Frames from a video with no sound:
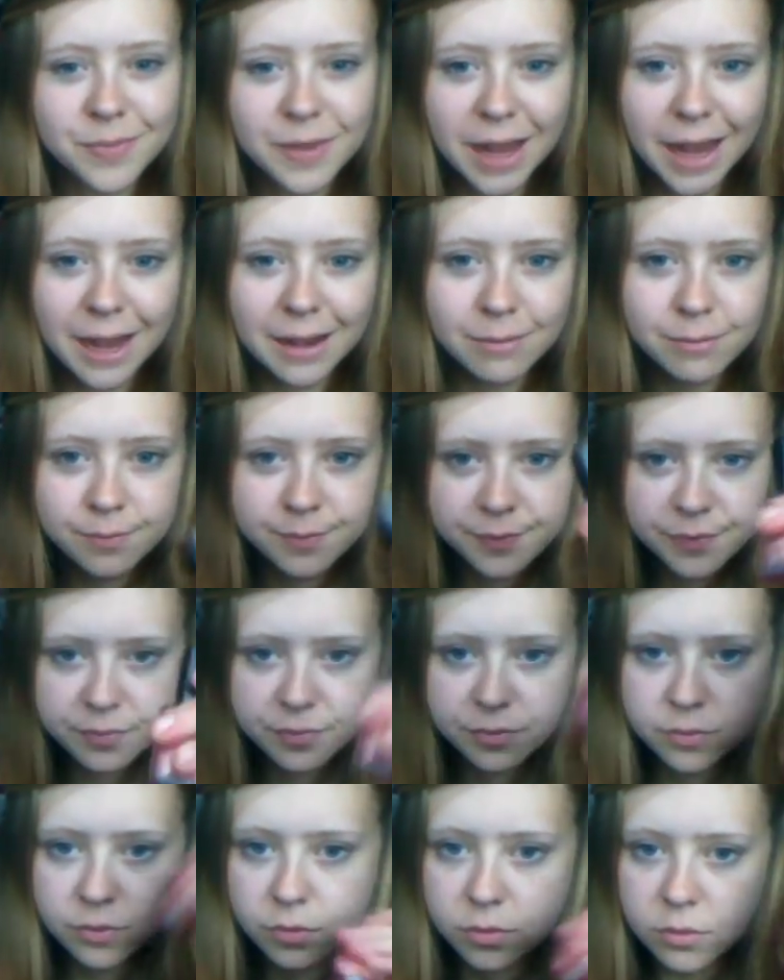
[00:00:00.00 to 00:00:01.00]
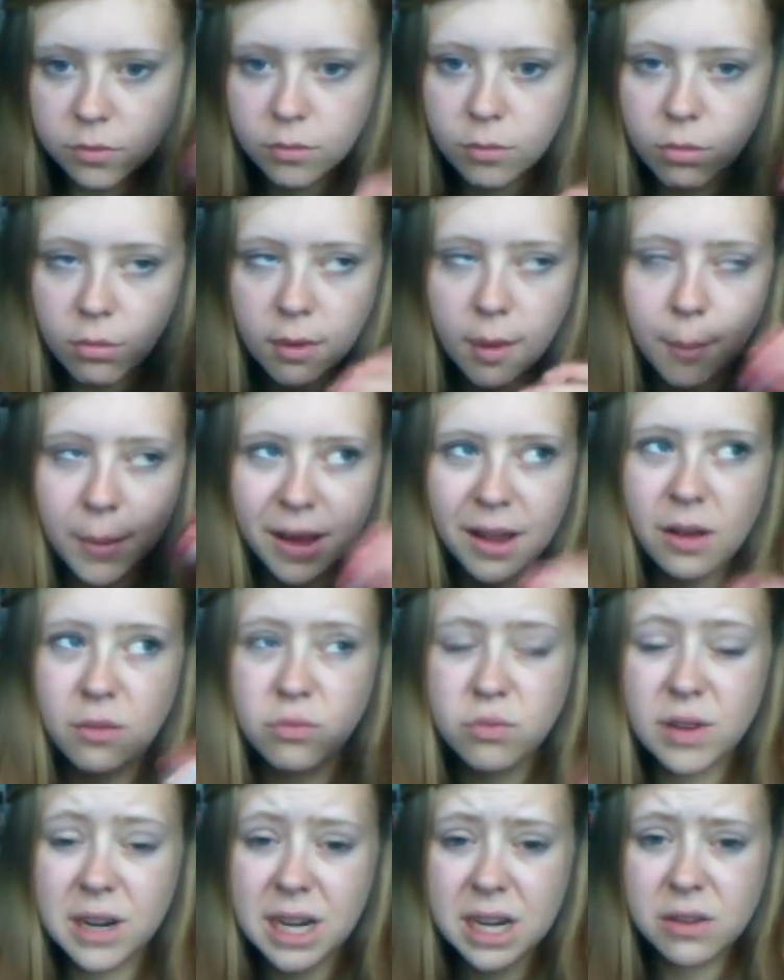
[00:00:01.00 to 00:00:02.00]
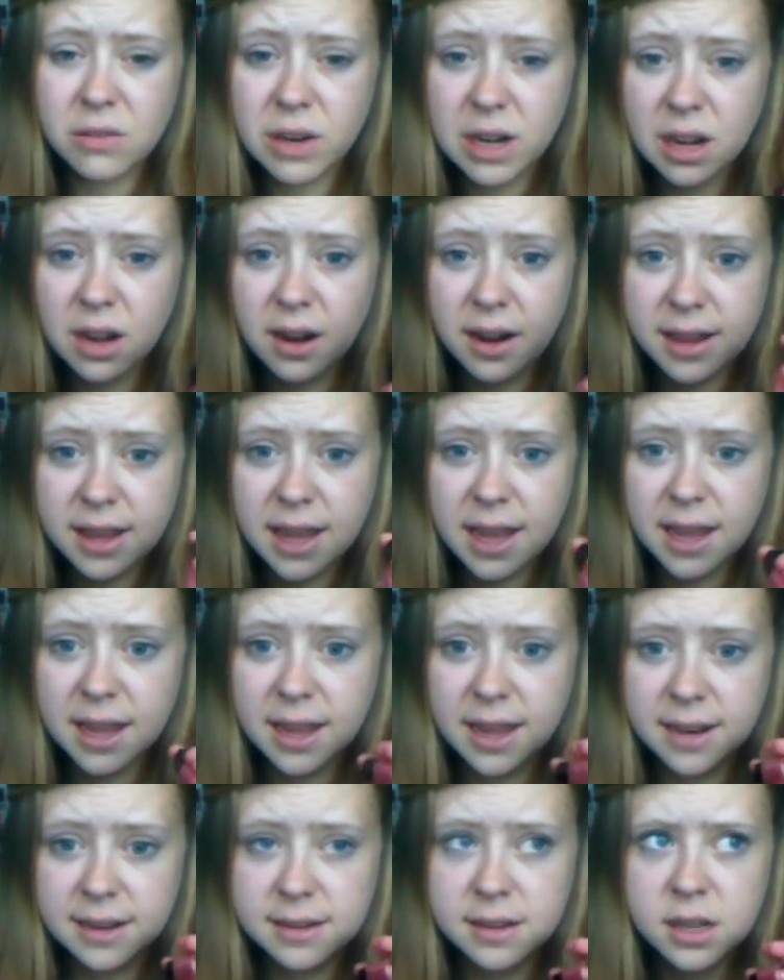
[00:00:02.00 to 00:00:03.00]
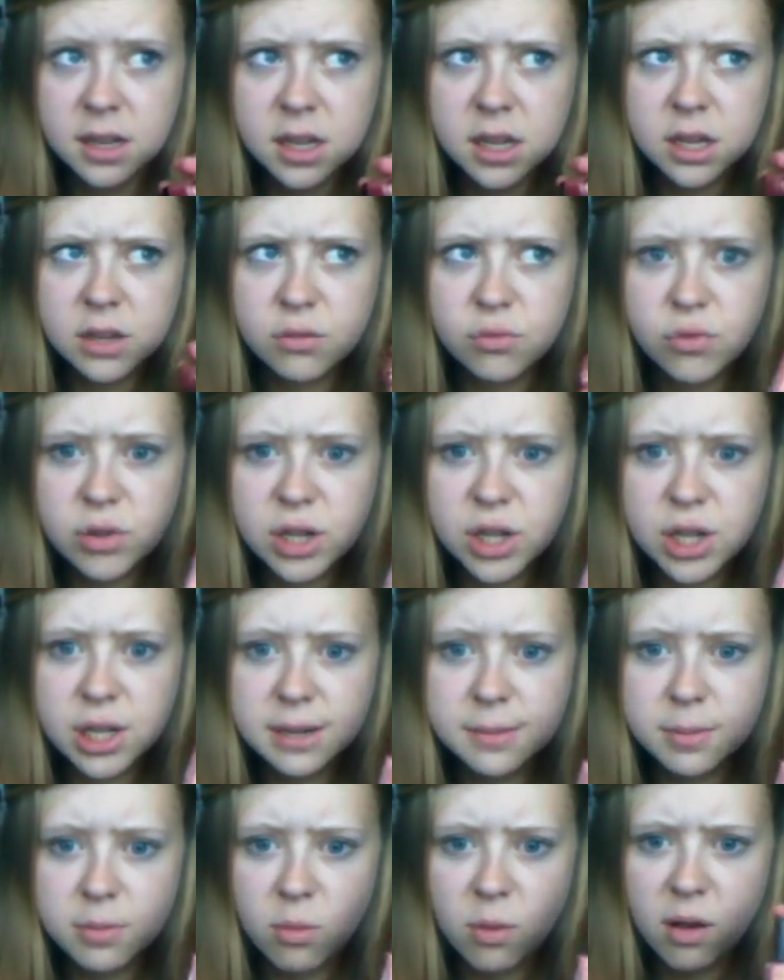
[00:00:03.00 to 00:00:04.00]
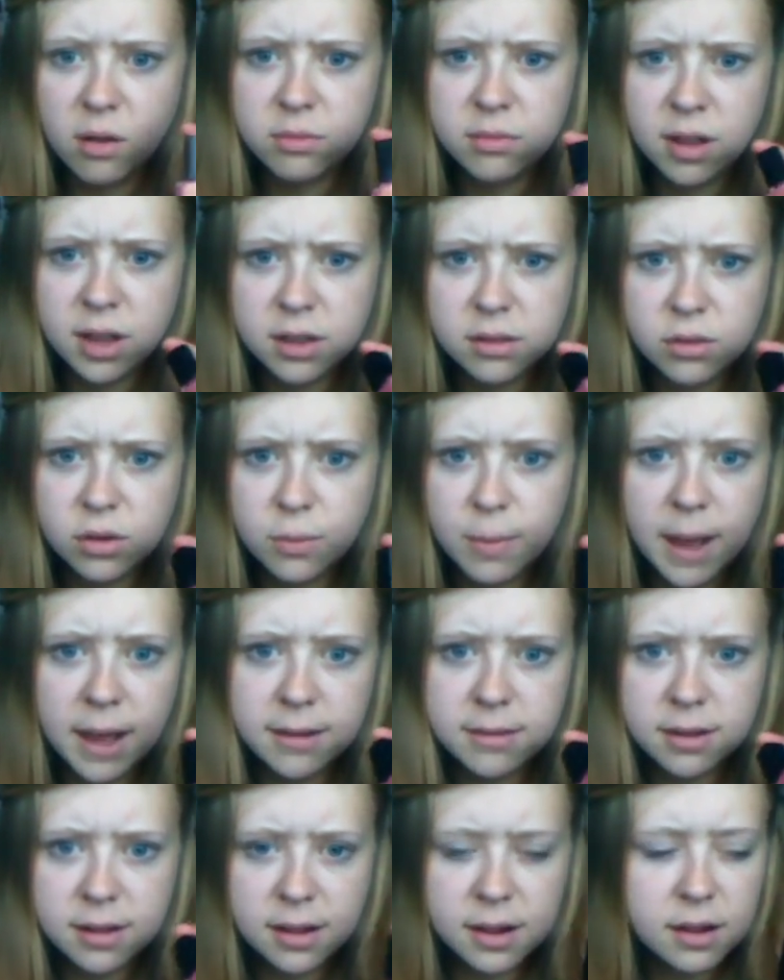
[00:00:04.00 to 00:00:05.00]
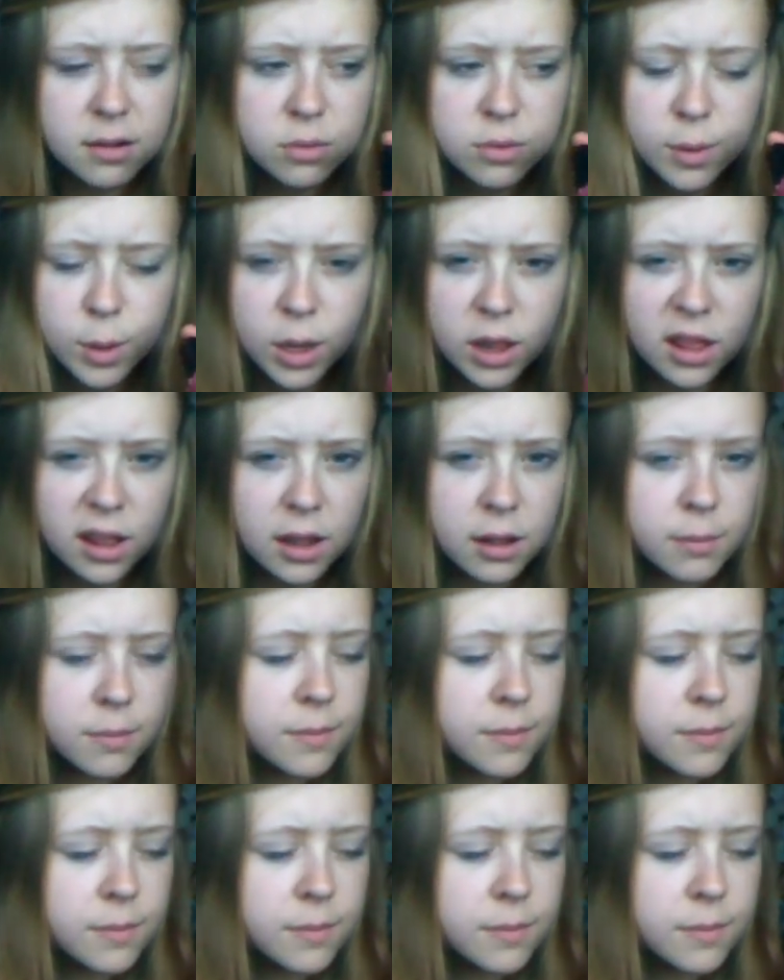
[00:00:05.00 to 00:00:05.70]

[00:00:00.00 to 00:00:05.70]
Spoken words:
But I really really like it, and really cheap as well. It was like £2 I think, or something like that.